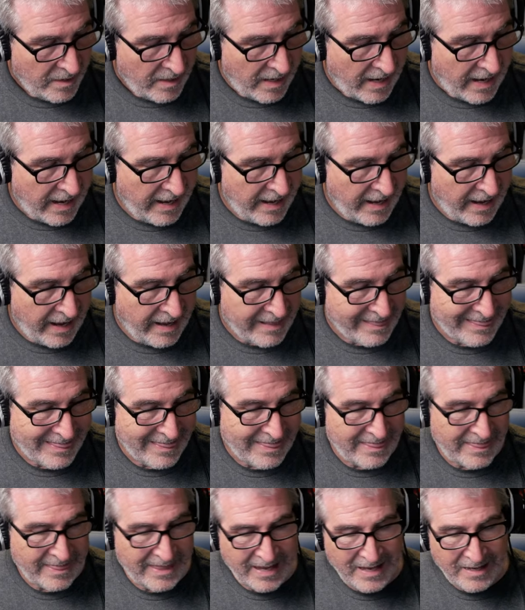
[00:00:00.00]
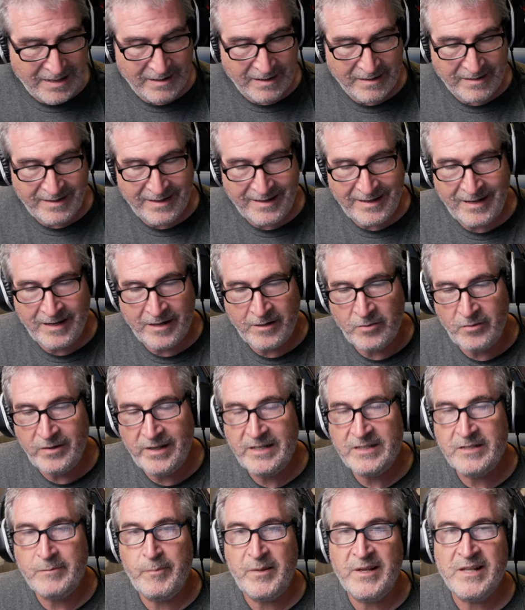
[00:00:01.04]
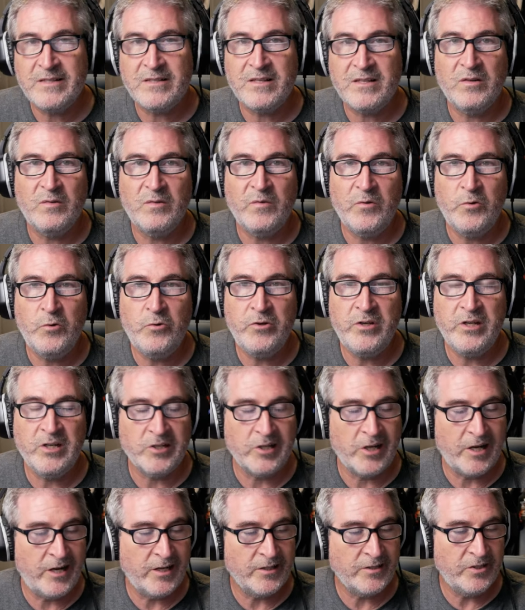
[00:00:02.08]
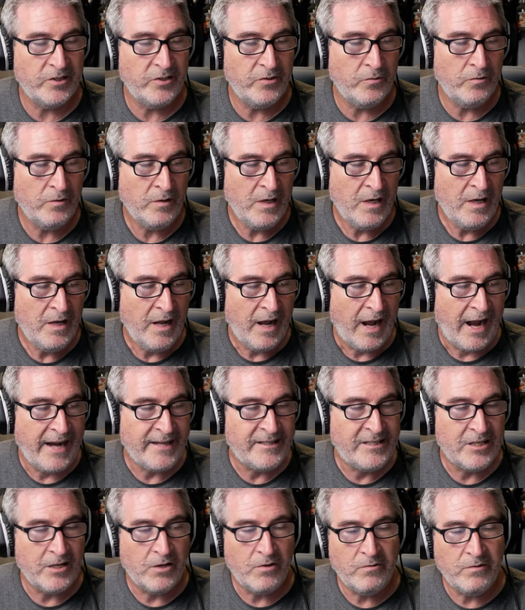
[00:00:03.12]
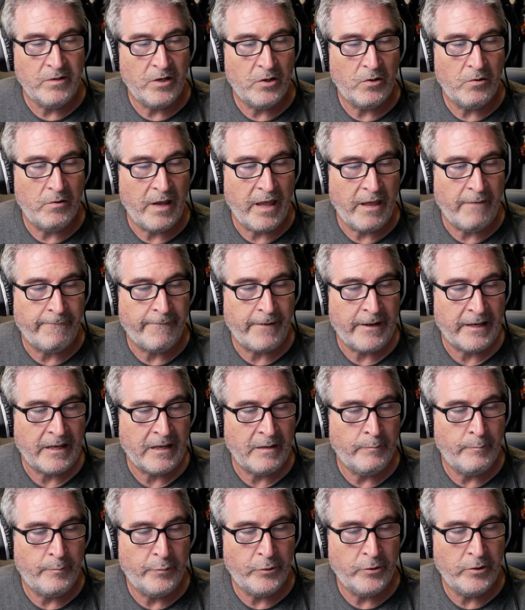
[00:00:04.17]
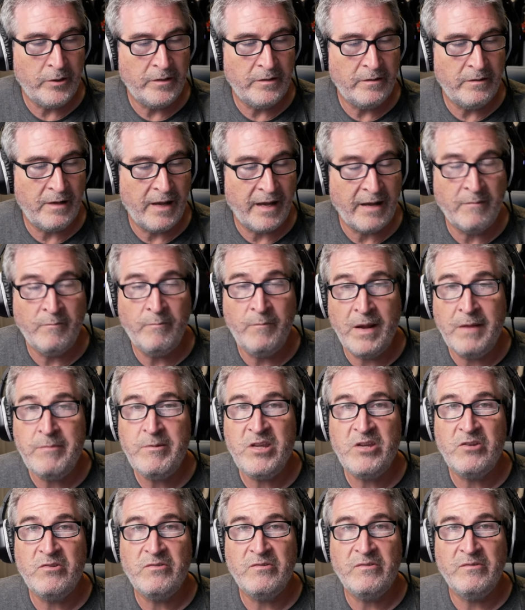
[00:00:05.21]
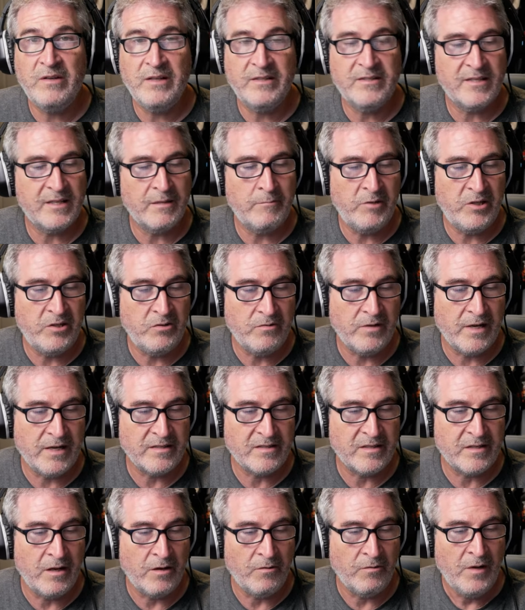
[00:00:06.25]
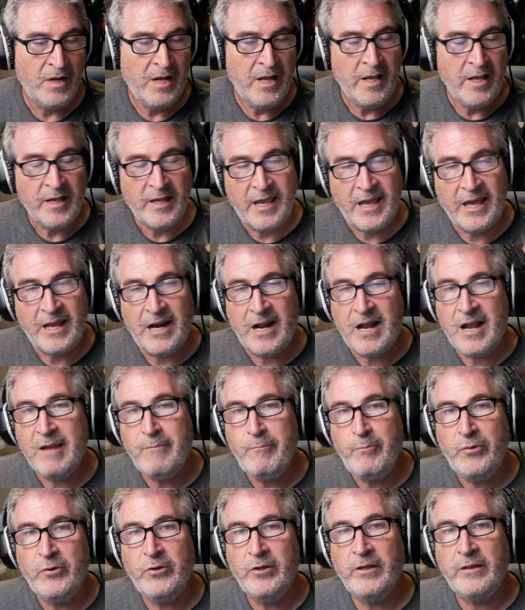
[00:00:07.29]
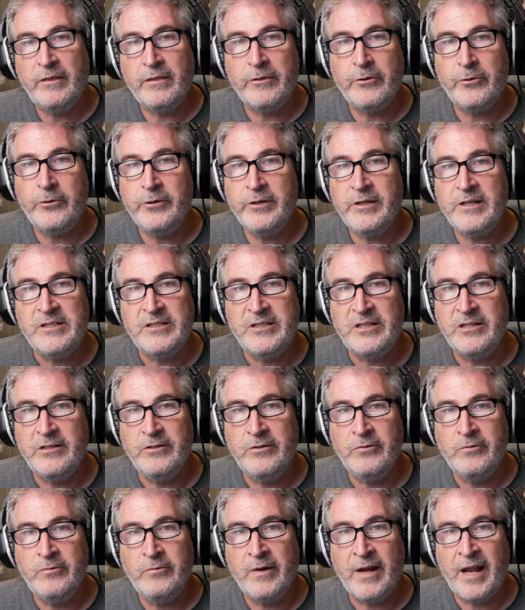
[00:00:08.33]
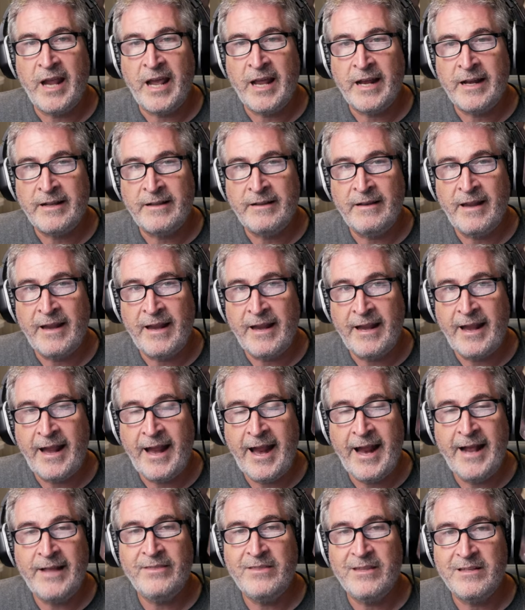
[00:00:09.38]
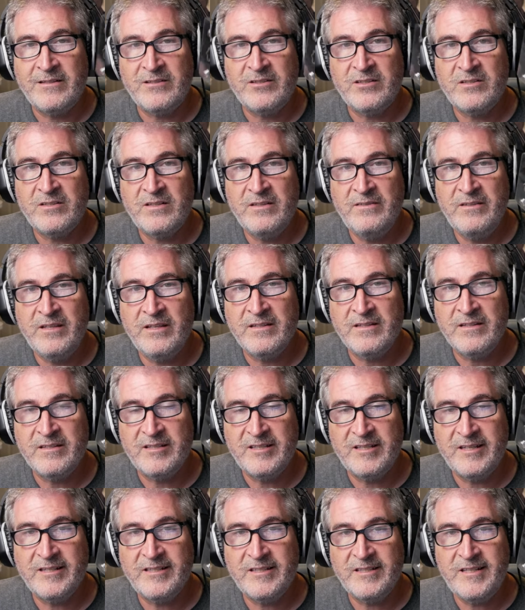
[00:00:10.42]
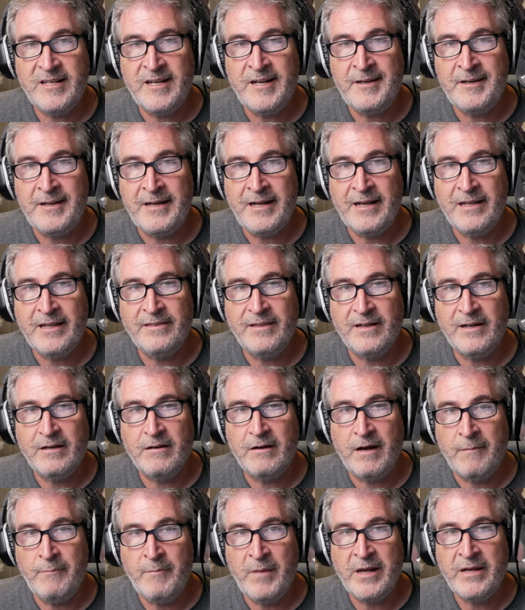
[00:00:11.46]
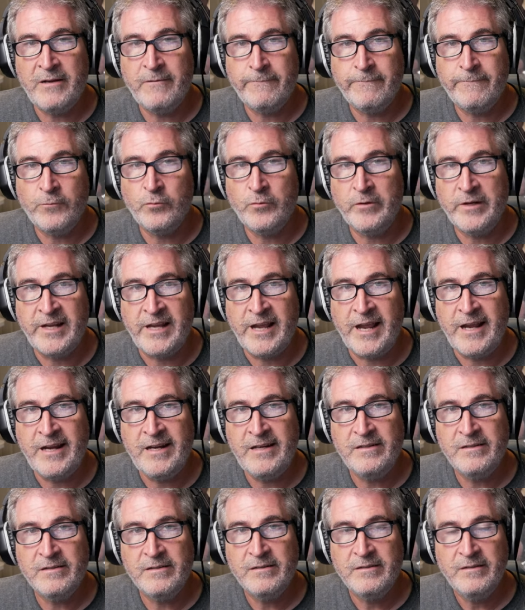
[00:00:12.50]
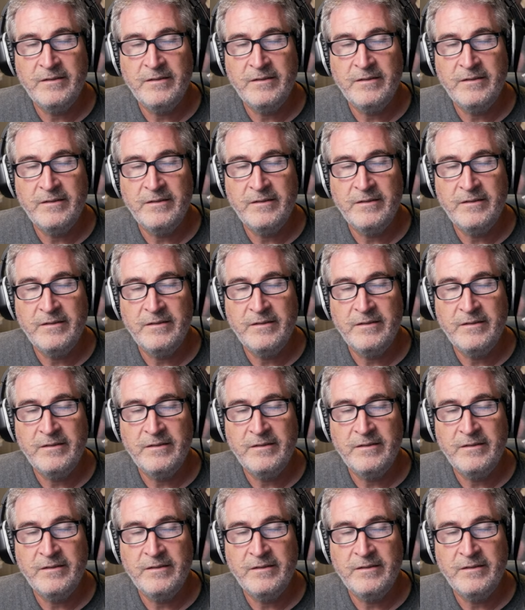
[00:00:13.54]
I think, you know, it depends on who you talk to. I don't know if I can put, and maybe some of you guys know, can I put 32 and add the 16 in there and make 48?